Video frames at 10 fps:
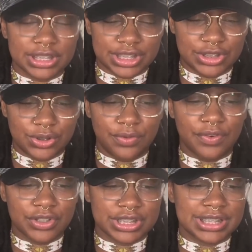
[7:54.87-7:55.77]
to do
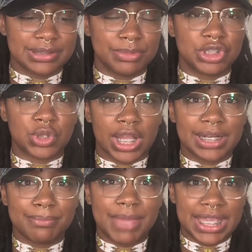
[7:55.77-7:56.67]
versus me trying
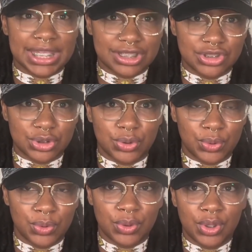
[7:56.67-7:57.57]
to make it do
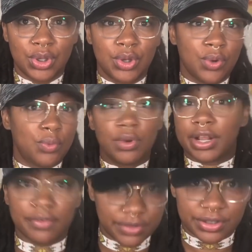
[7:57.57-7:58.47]

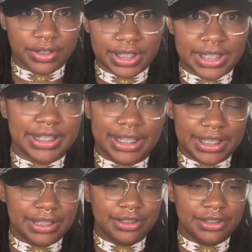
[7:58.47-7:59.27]
whatever it did.